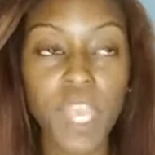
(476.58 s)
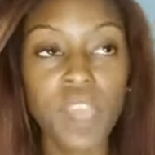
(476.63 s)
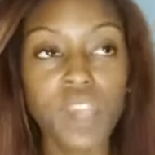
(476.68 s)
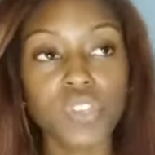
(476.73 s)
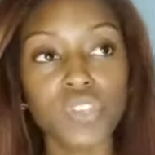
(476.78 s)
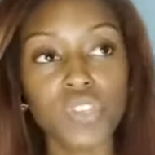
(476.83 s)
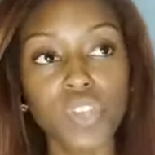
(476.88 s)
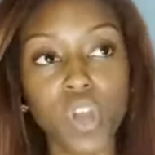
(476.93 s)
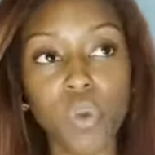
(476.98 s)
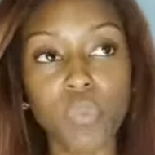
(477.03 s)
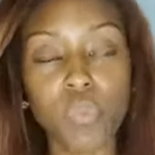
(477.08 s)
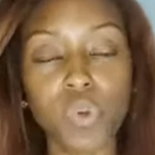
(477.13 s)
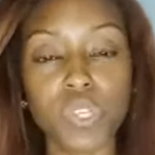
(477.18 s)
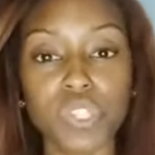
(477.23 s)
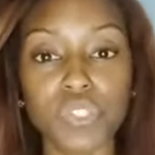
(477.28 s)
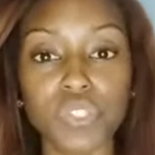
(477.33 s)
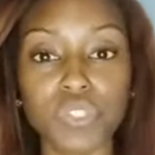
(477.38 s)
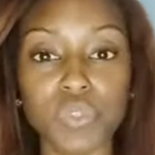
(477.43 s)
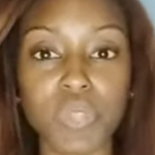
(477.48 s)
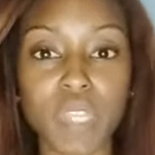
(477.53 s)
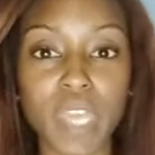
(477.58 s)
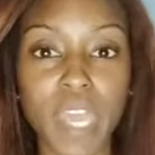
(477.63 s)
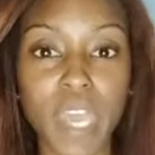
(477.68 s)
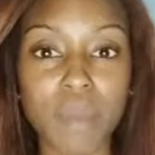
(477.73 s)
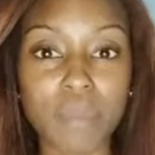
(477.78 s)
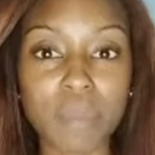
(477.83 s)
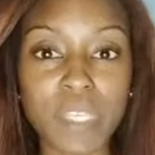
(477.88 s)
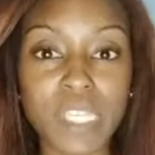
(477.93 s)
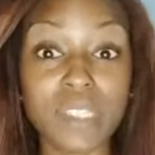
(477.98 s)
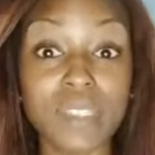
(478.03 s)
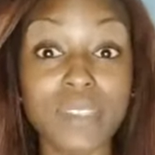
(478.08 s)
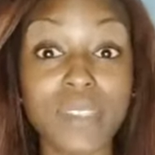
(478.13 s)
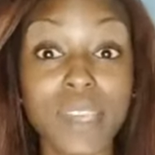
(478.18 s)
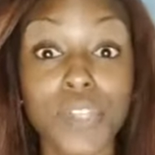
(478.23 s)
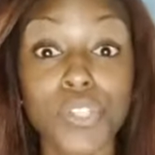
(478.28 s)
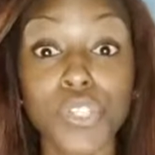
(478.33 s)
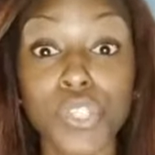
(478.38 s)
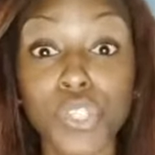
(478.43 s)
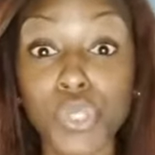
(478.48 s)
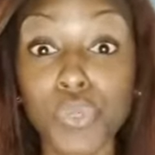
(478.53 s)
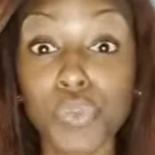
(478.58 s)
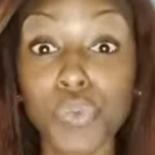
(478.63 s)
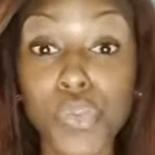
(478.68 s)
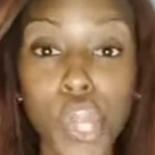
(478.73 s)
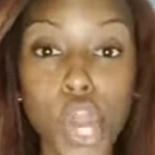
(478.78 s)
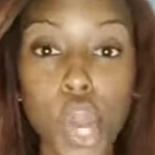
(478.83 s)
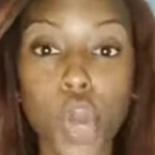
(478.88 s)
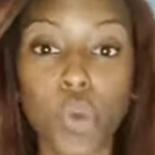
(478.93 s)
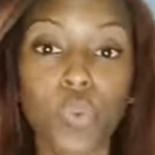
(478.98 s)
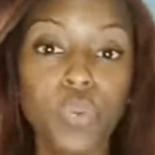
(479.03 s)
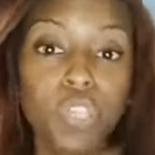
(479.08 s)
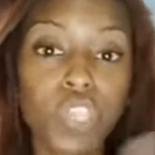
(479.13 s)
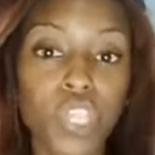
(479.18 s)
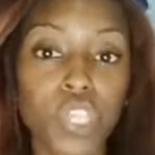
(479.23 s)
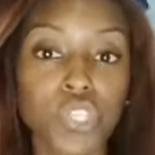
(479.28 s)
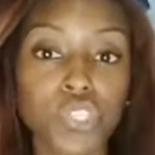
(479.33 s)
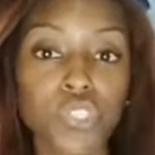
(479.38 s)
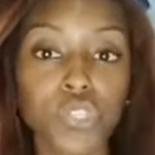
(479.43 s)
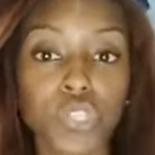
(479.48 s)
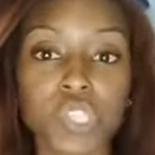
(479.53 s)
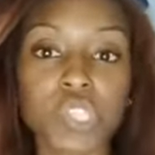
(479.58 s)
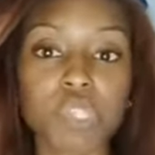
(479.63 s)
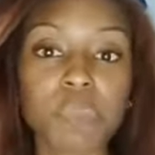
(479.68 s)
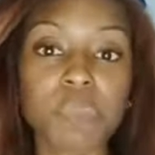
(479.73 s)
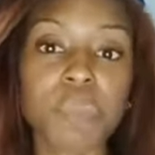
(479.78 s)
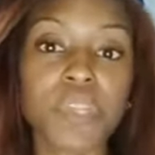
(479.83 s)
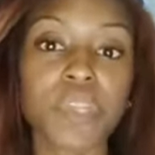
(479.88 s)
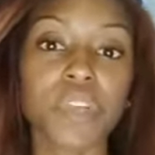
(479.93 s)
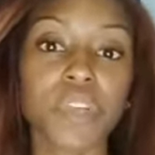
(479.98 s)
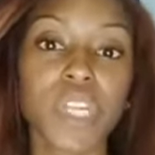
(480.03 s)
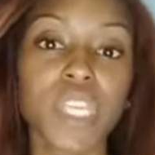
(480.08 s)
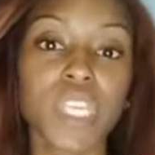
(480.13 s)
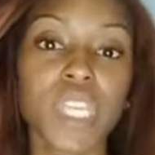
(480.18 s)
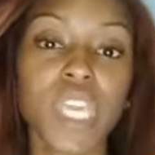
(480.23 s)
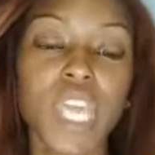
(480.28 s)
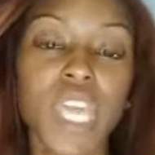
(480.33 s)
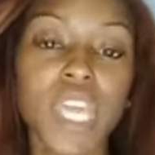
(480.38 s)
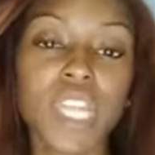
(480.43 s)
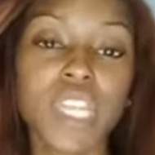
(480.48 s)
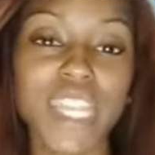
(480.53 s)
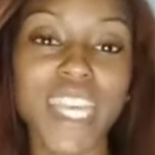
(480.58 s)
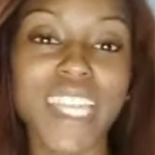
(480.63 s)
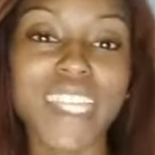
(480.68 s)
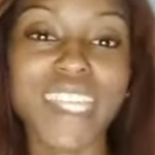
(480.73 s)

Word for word: You don't want to do that because then you know within your spirit that